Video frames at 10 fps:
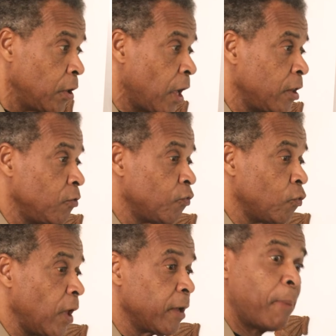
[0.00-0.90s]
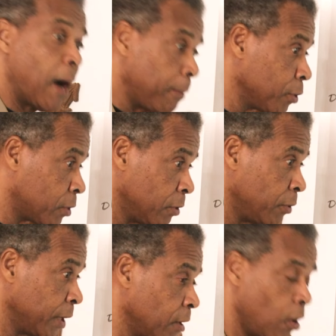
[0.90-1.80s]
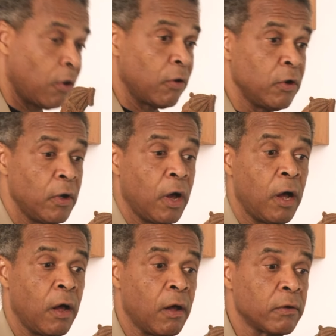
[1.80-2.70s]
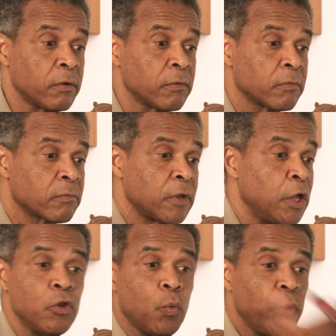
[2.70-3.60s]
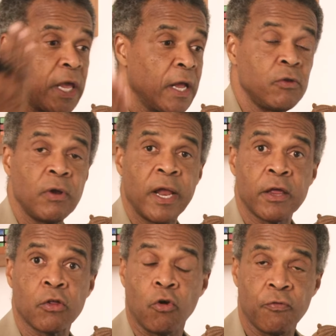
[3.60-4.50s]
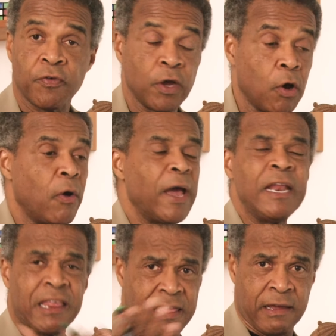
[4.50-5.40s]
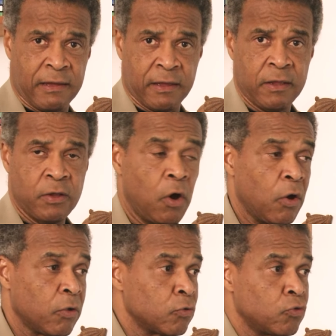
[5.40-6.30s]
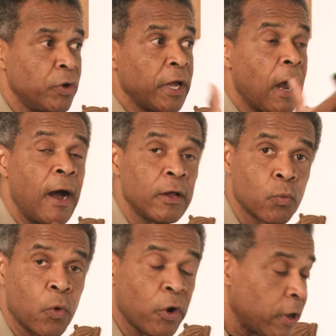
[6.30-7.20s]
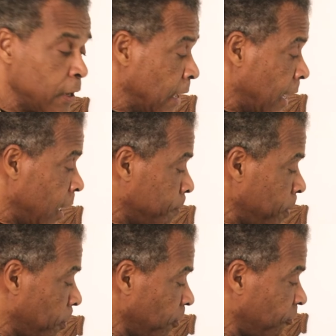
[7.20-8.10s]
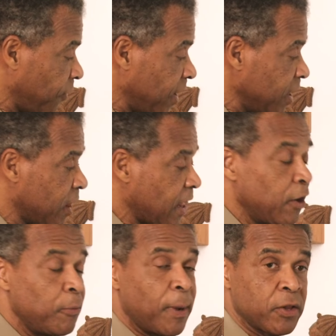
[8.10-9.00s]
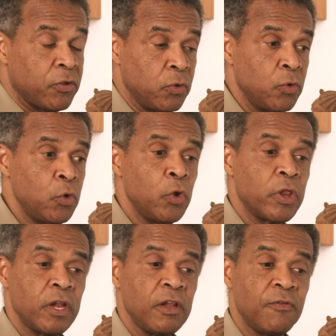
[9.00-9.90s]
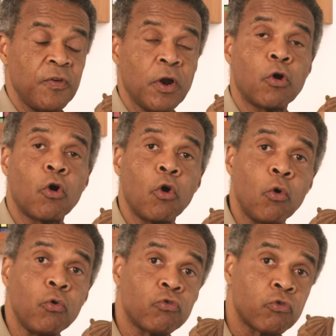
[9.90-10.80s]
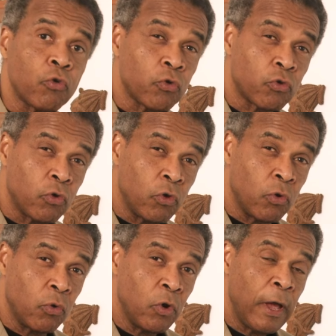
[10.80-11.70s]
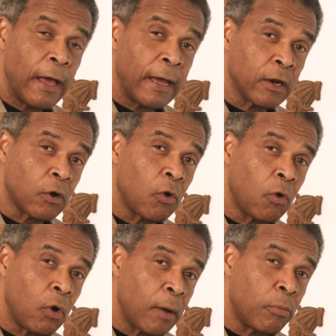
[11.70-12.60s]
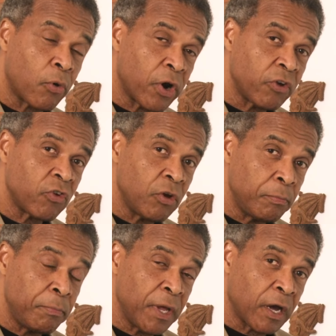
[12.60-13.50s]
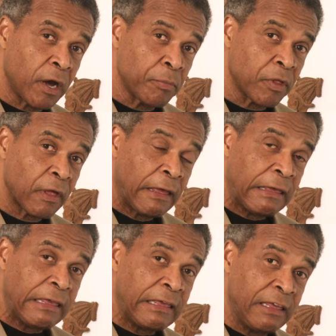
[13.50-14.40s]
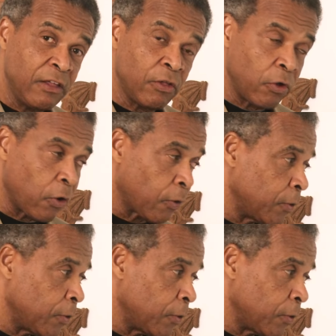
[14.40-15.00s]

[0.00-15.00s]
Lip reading: And if you like barbecuing or in the weekend you like surfing or anything, or doing artwork, and people find that about you, then they feel closer to you and collaboration becomes easier.